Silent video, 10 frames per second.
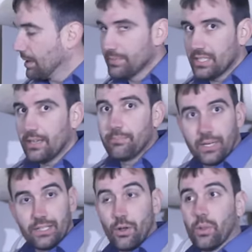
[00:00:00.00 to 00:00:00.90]
comes in,
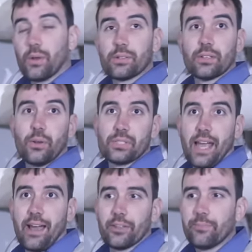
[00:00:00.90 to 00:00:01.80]
but it no longer goes
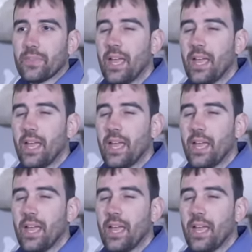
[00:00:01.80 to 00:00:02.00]
out.